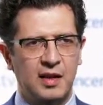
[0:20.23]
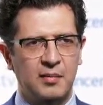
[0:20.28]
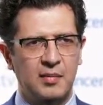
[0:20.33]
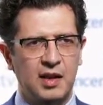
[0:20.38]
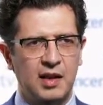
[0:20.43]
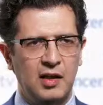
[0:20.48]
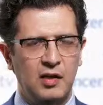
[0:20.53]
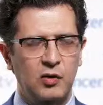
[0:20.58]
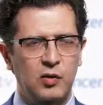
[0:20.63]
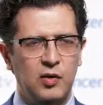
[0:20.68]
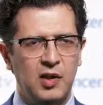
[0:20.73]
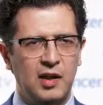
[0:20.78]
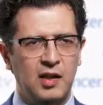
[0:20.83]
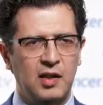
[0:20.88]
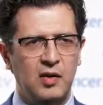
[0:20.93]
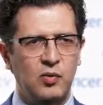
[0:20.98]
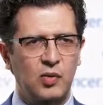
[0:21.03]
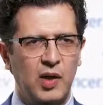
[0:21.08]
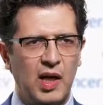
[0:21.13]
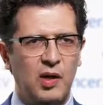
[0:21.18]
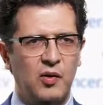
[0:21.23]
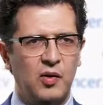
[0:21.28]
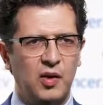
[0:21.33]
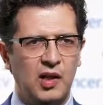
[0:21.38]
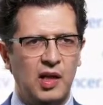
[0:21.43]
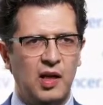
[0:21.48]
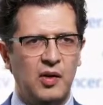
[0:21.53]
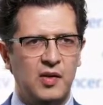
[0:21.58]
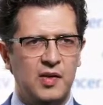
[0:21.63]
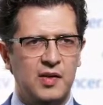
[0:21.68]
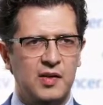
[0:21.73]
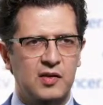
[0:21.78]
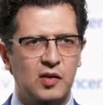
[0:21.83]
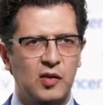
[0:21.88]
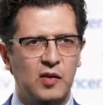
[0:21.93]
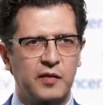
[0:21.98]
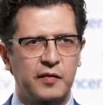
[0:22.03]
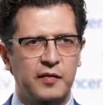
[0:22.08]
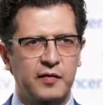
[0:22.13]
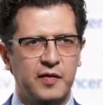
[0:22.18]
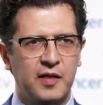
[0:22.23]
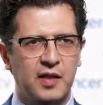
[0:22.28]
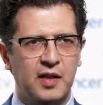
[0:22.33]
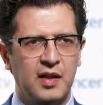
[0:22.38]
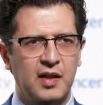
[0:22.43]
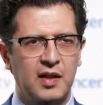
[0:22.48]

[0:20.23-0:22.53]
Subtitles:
including the rare occurrence of